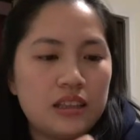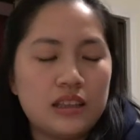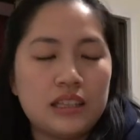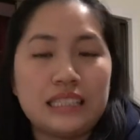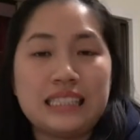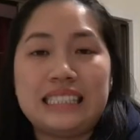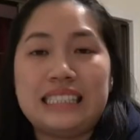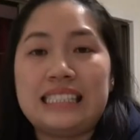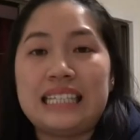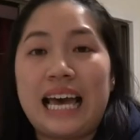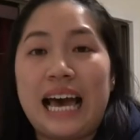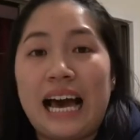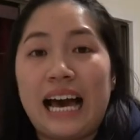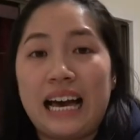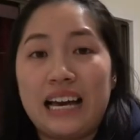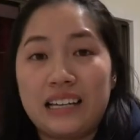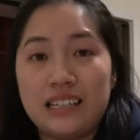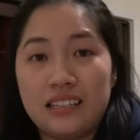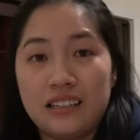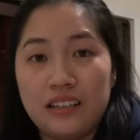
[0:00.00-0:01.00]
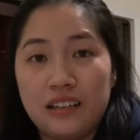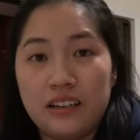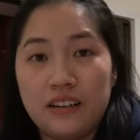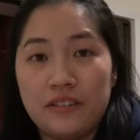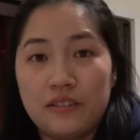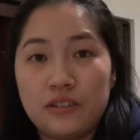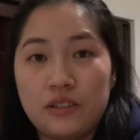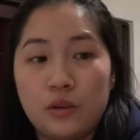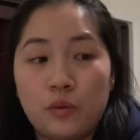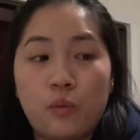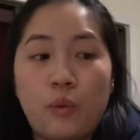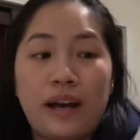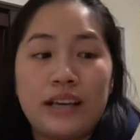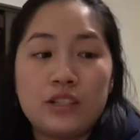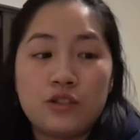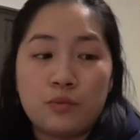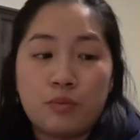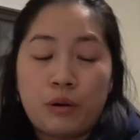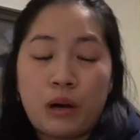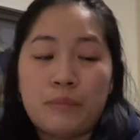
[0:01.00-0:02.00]
the dad, the white
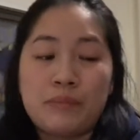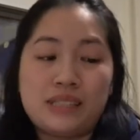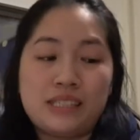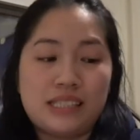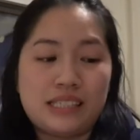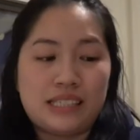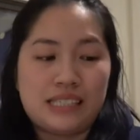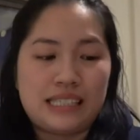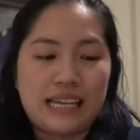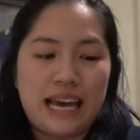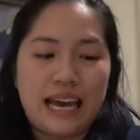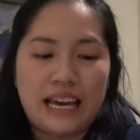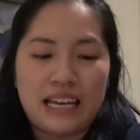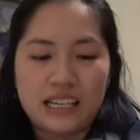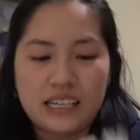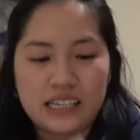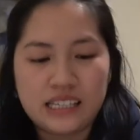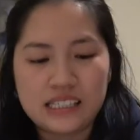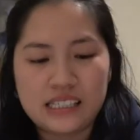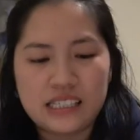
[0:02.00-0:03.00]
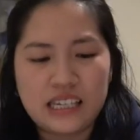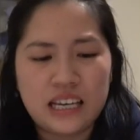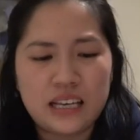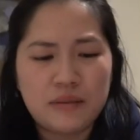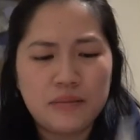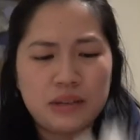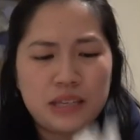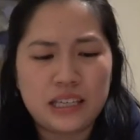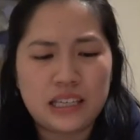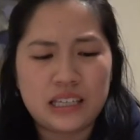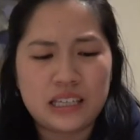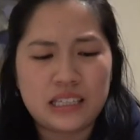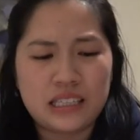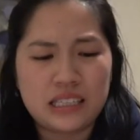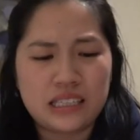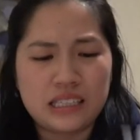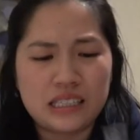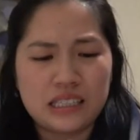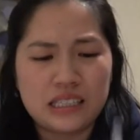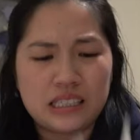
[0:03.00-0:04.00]
supremacist dad. His name
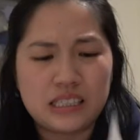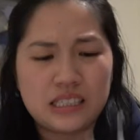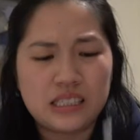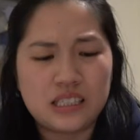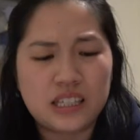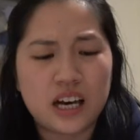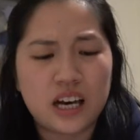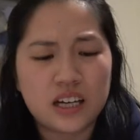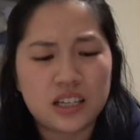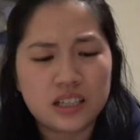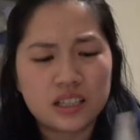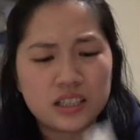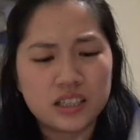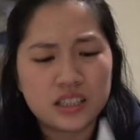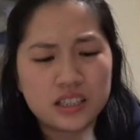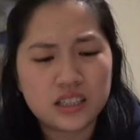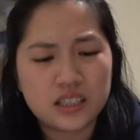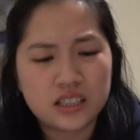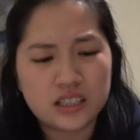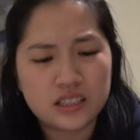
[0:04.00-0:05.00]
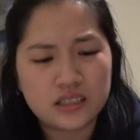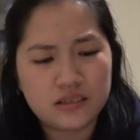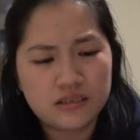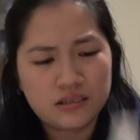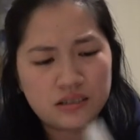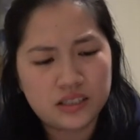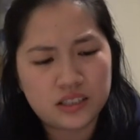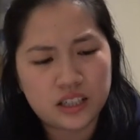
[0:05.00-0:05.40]
is Tucker